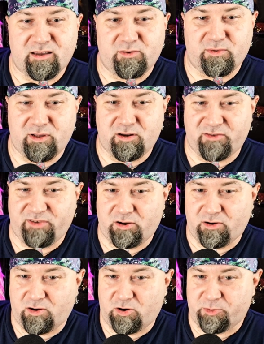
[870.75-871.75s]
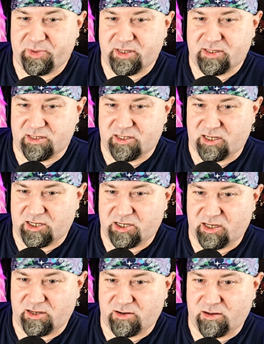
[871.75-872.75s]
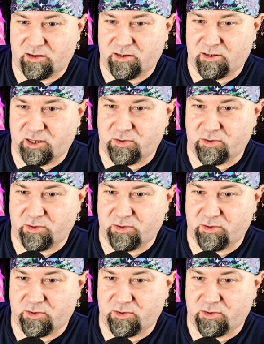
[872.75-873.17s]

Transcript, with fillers: When you devour corpses and satiate your hunger,